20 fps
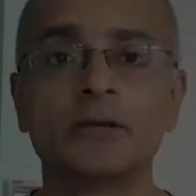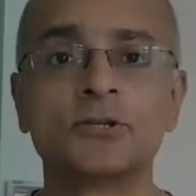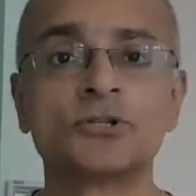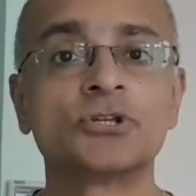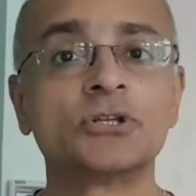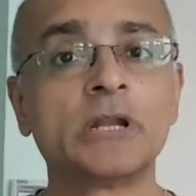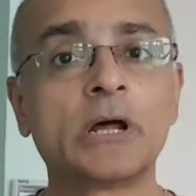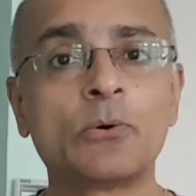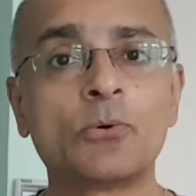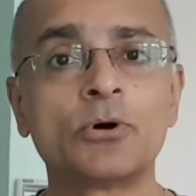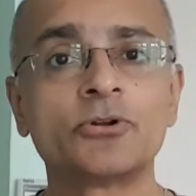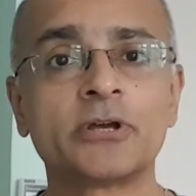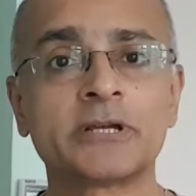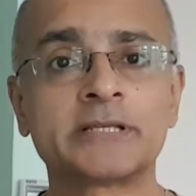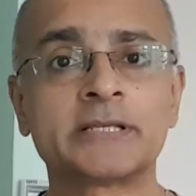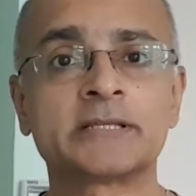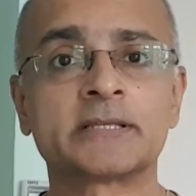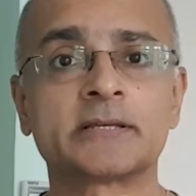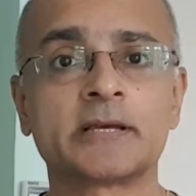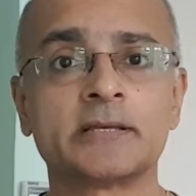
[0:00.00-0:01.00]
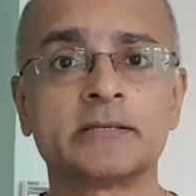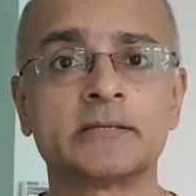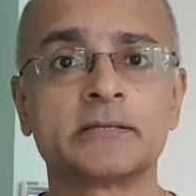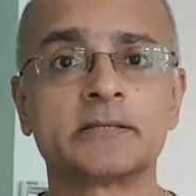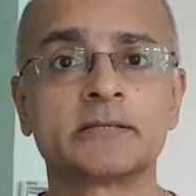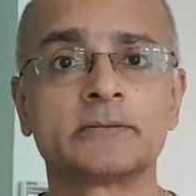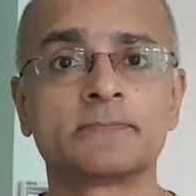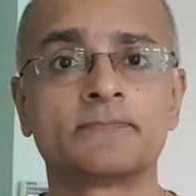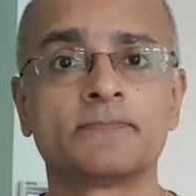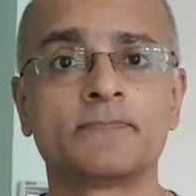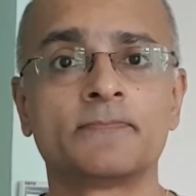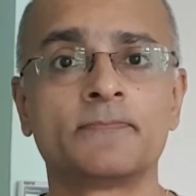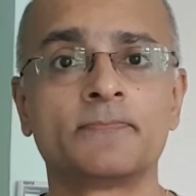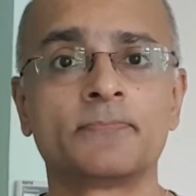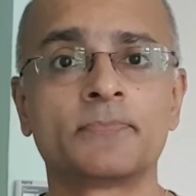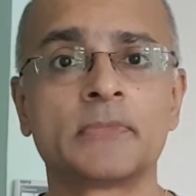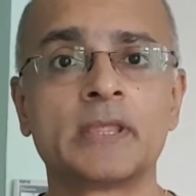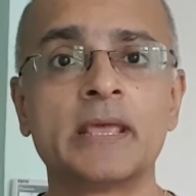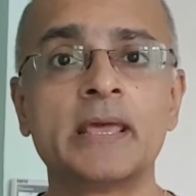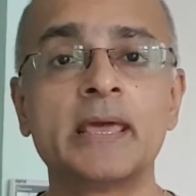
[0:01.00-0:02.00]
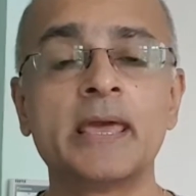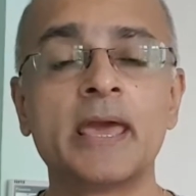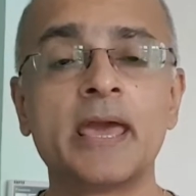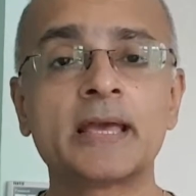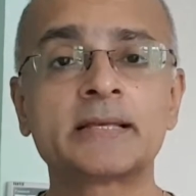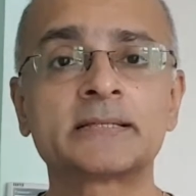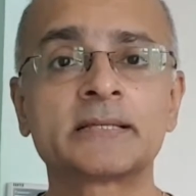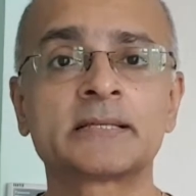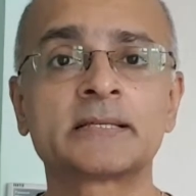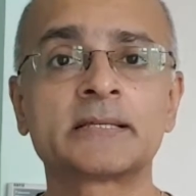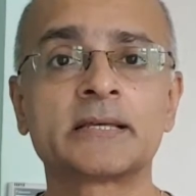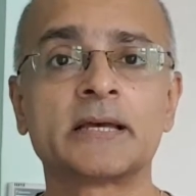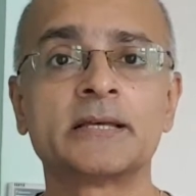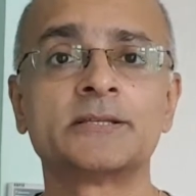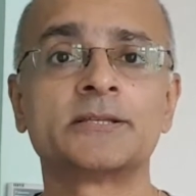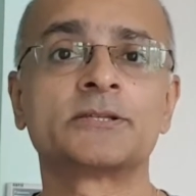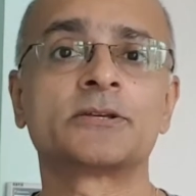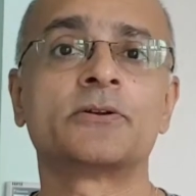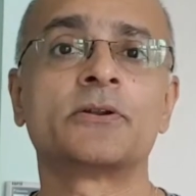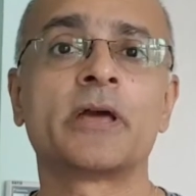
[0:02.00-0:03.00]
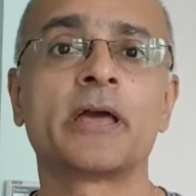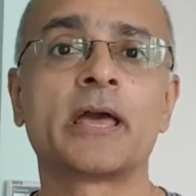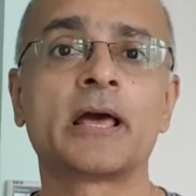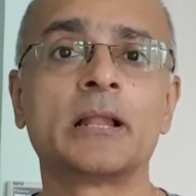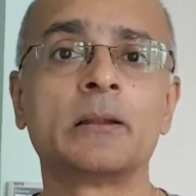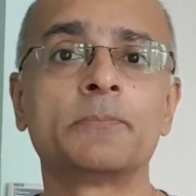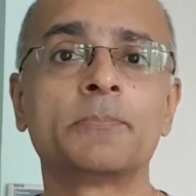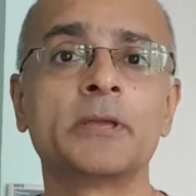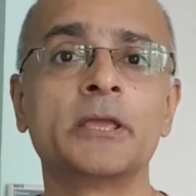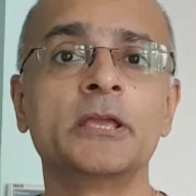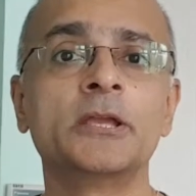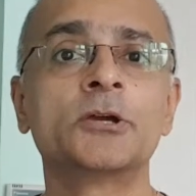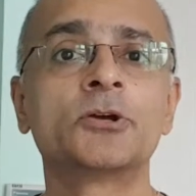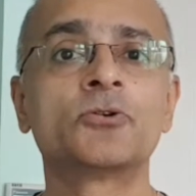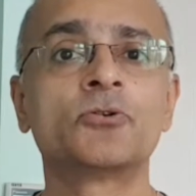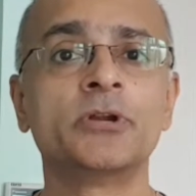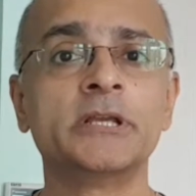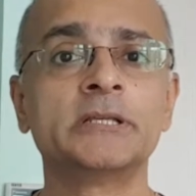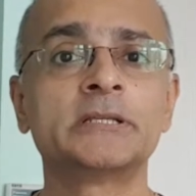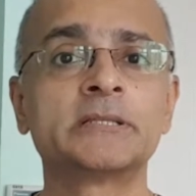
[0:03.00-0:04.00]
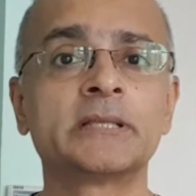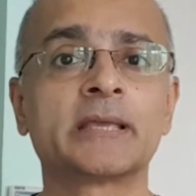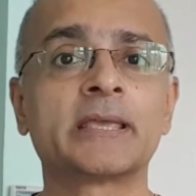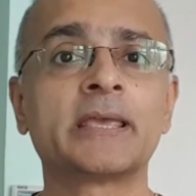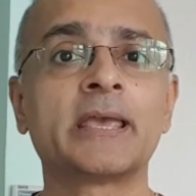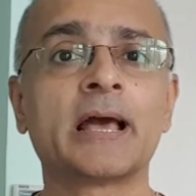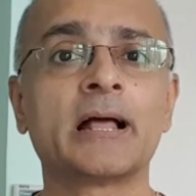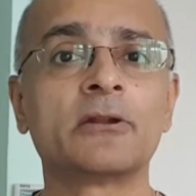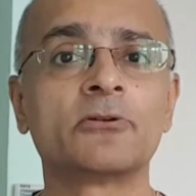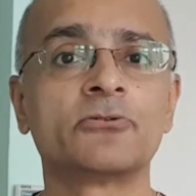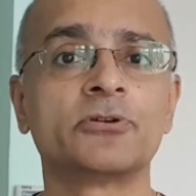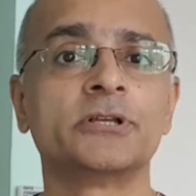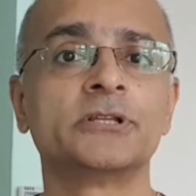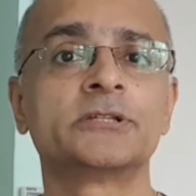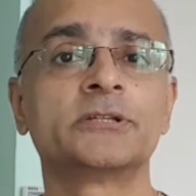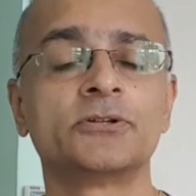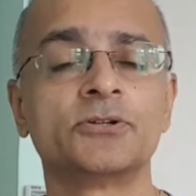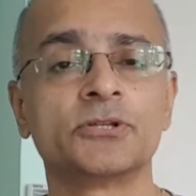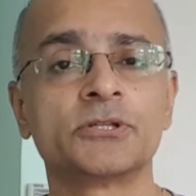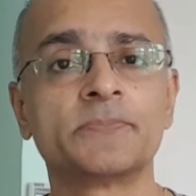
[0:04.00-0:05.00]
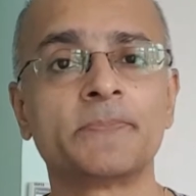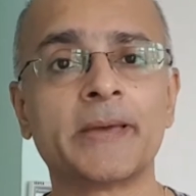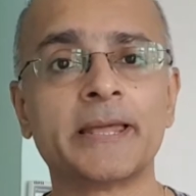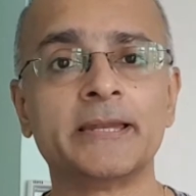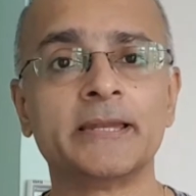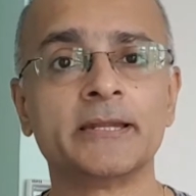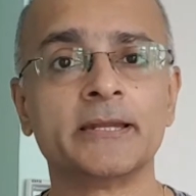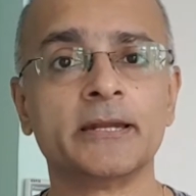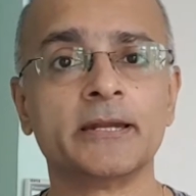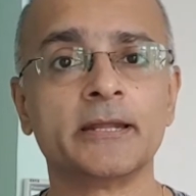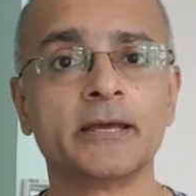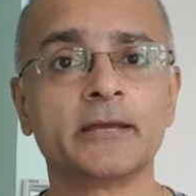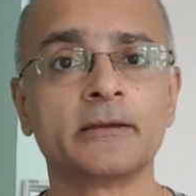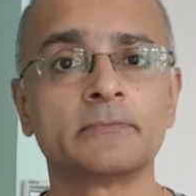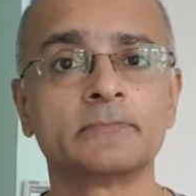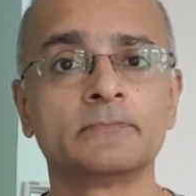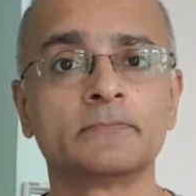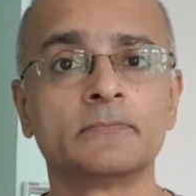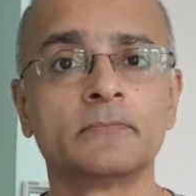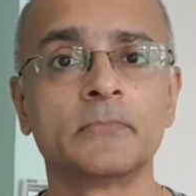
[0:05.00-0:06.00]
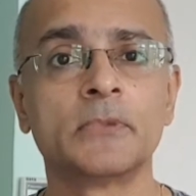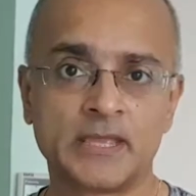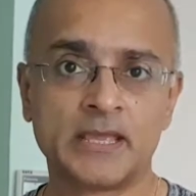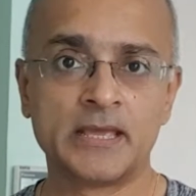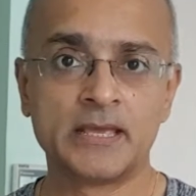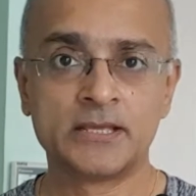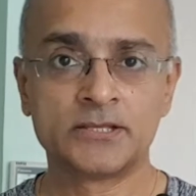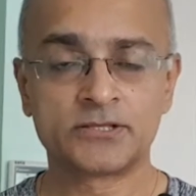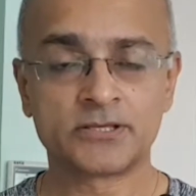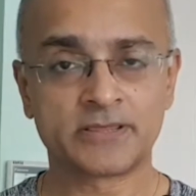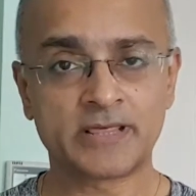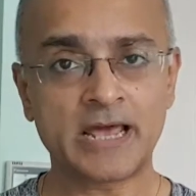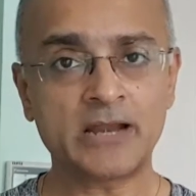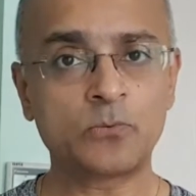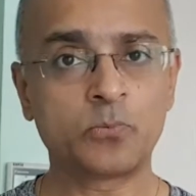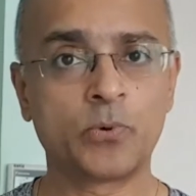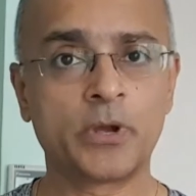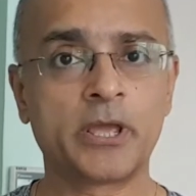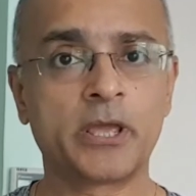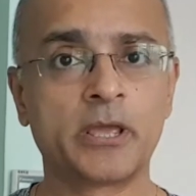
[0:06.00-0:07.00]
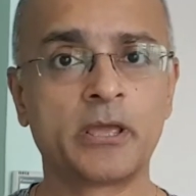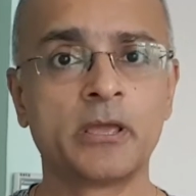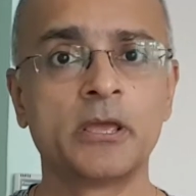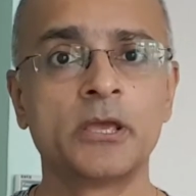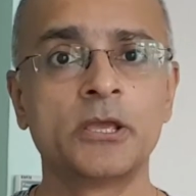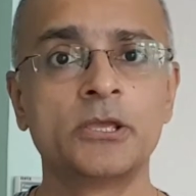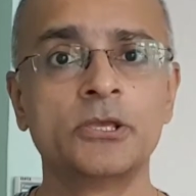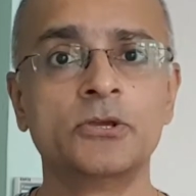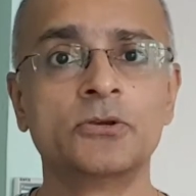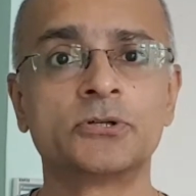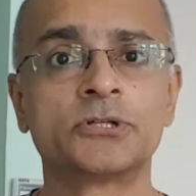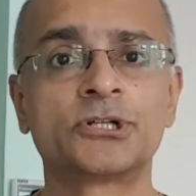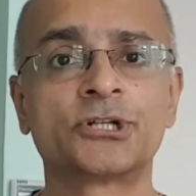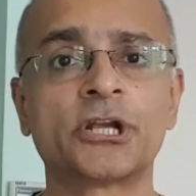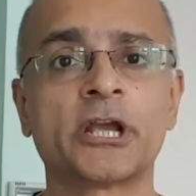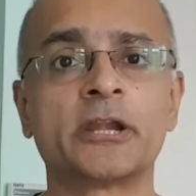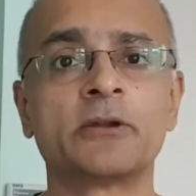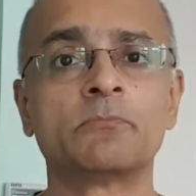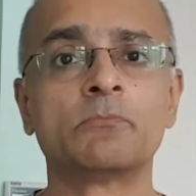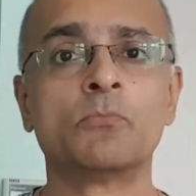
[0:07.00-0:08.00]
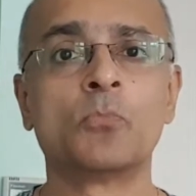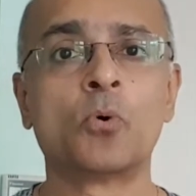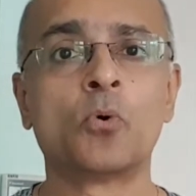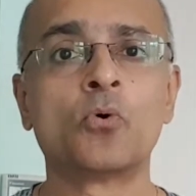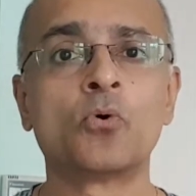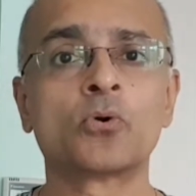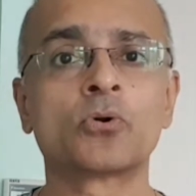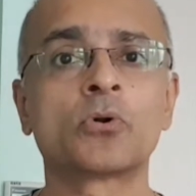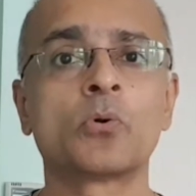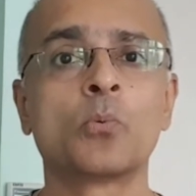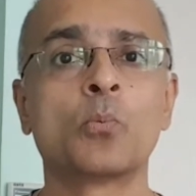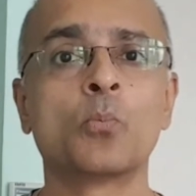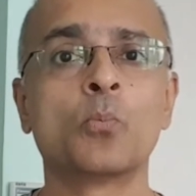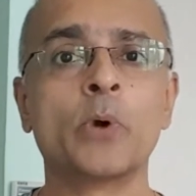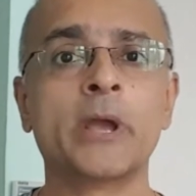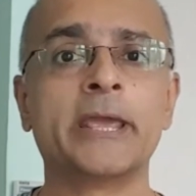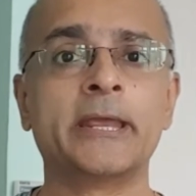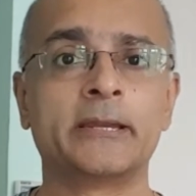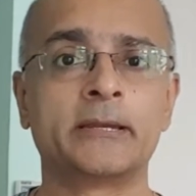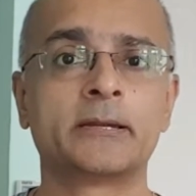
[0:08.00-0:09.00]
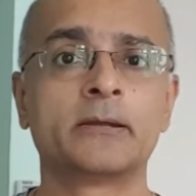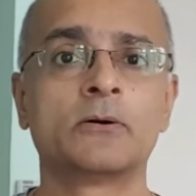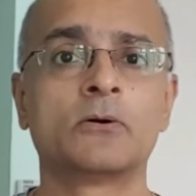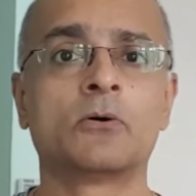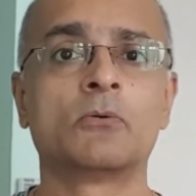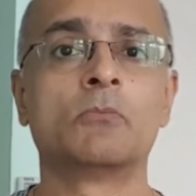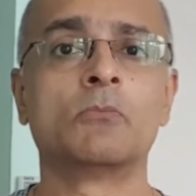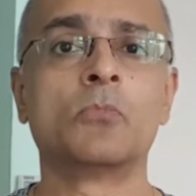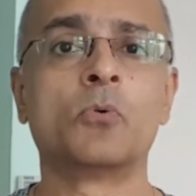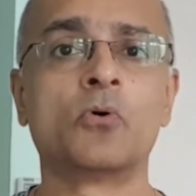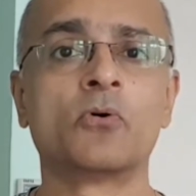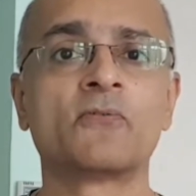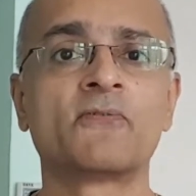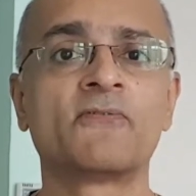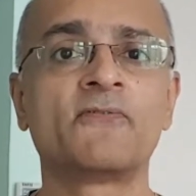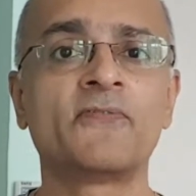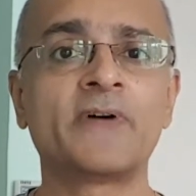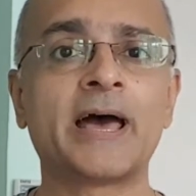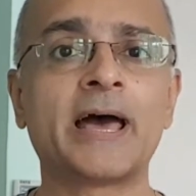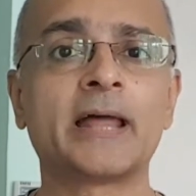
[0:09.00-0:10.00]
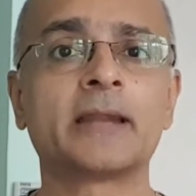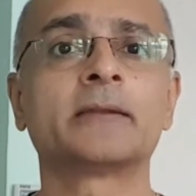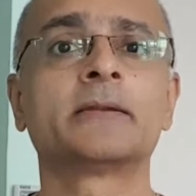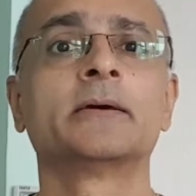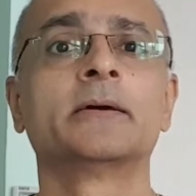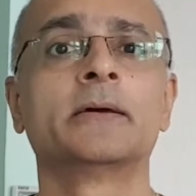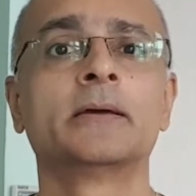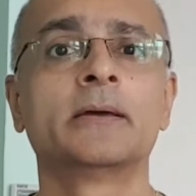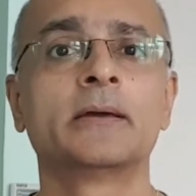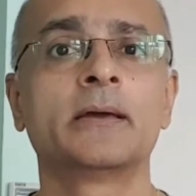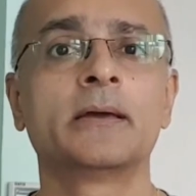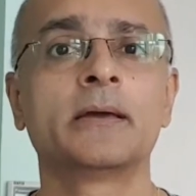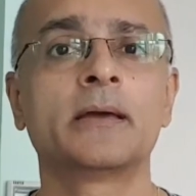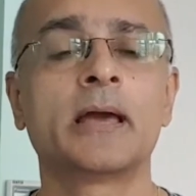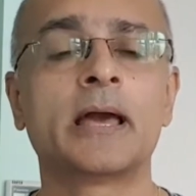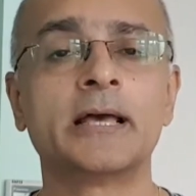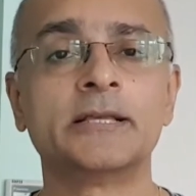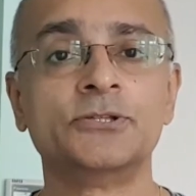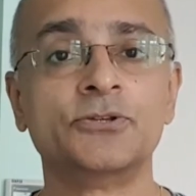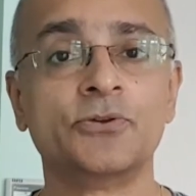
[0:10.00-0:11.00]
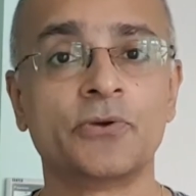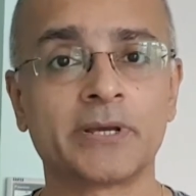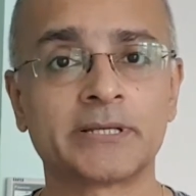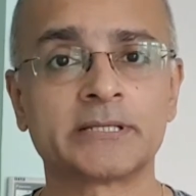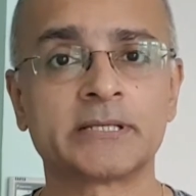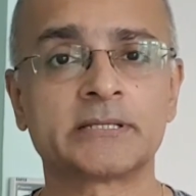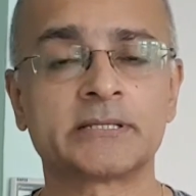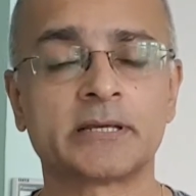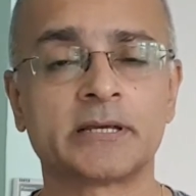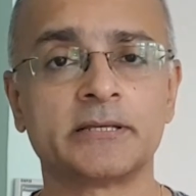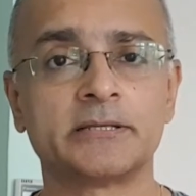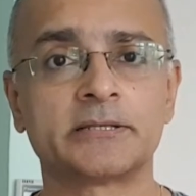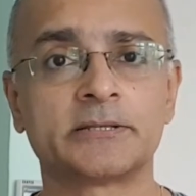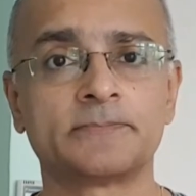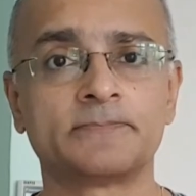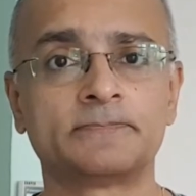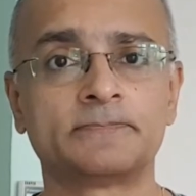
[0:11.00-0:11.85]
So now on to exercises. Exercise is going to help increase the calories that you spend in a day. So that way you shed more weight or more fat as you exercise.